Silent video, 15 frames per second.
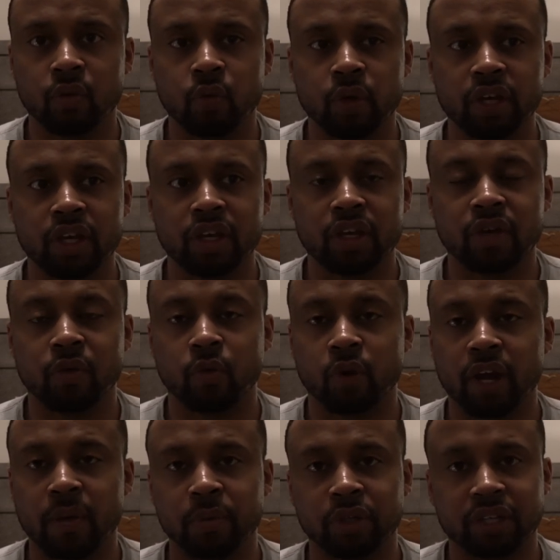we were
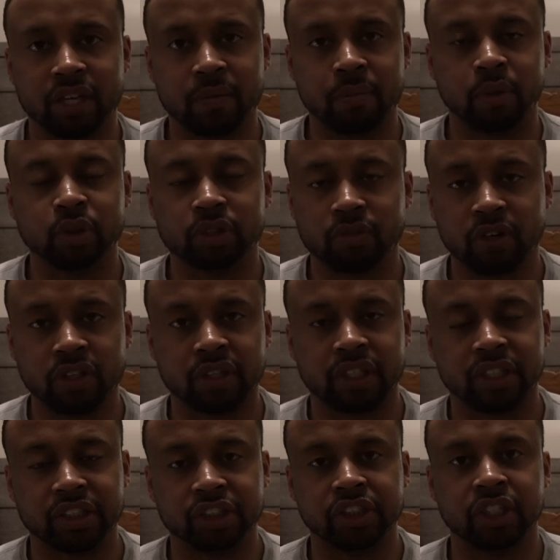able to get most of our
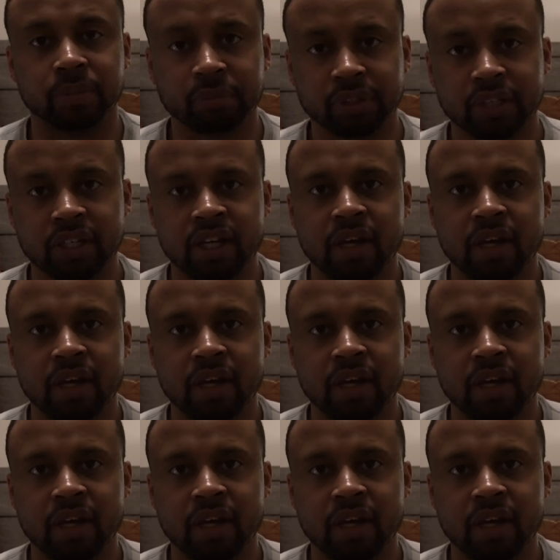things shipped,